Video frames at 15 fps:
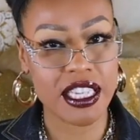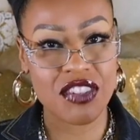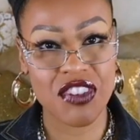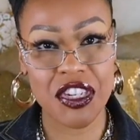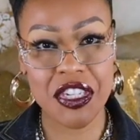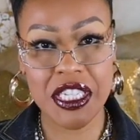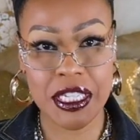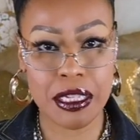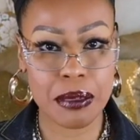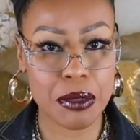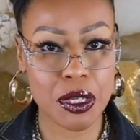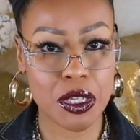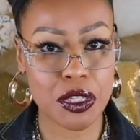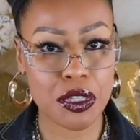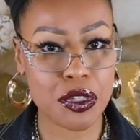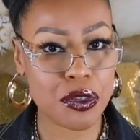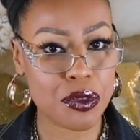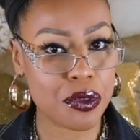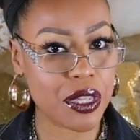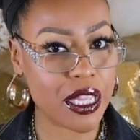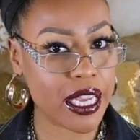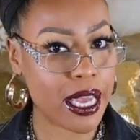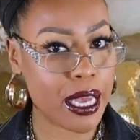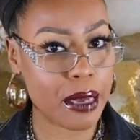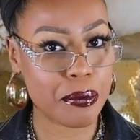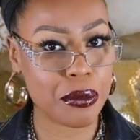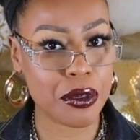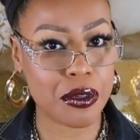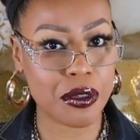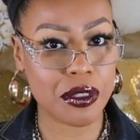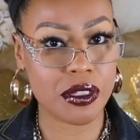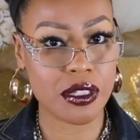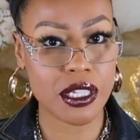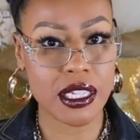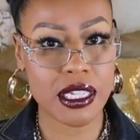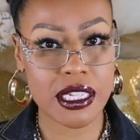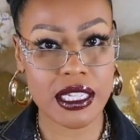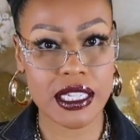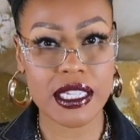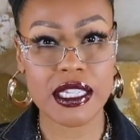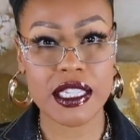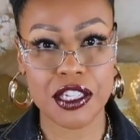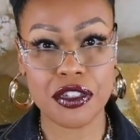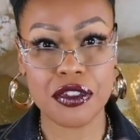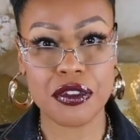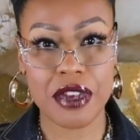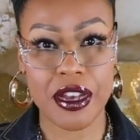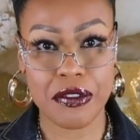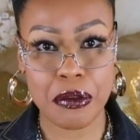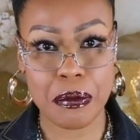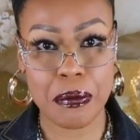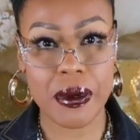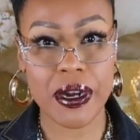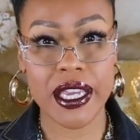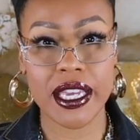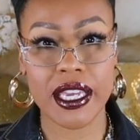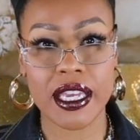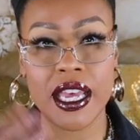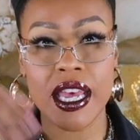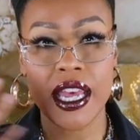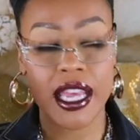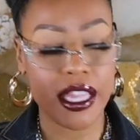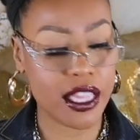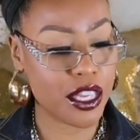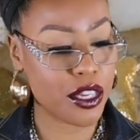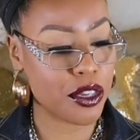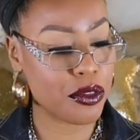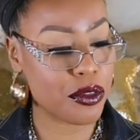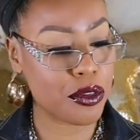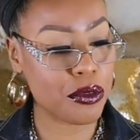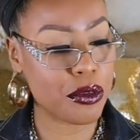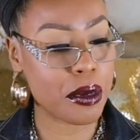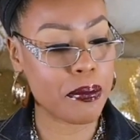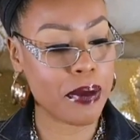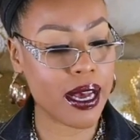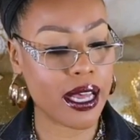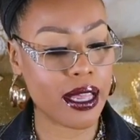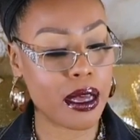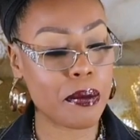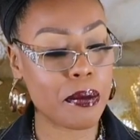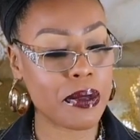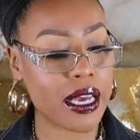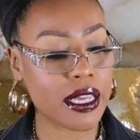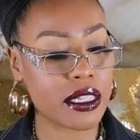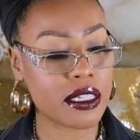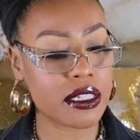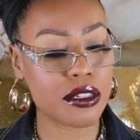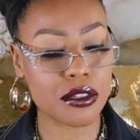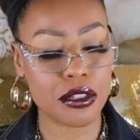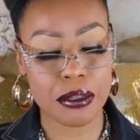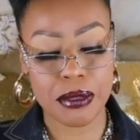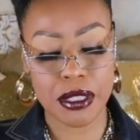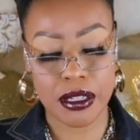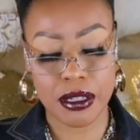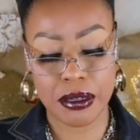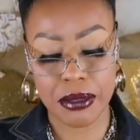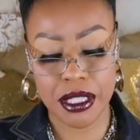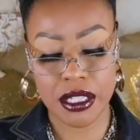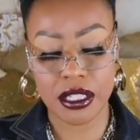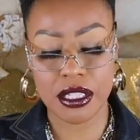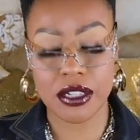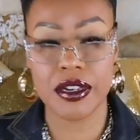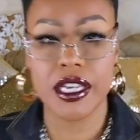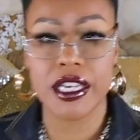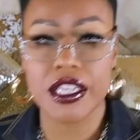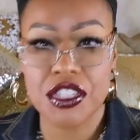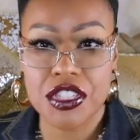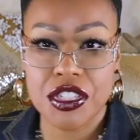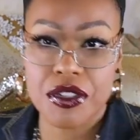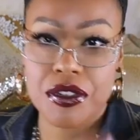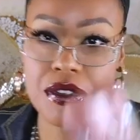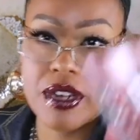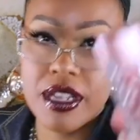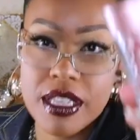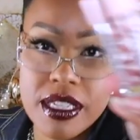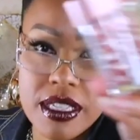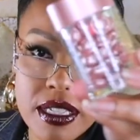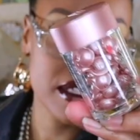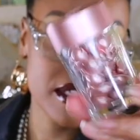It's very similar to the ampules in the sense that you do have to break it and then you do apply the serum. So let me just go ahead and show you all this.